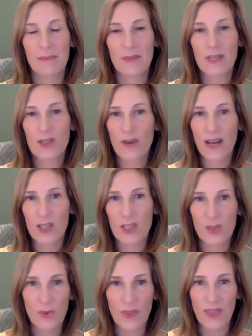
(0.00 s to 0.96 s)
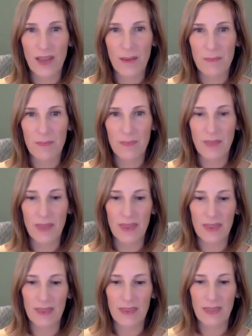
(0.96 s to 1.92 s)
interactions with them and
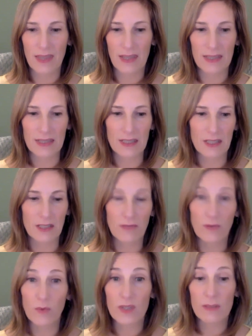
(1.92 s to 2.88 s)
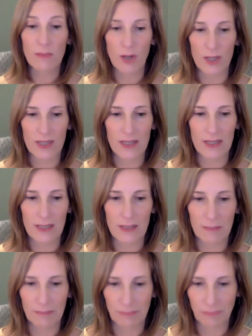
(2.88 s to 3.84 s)
different responses.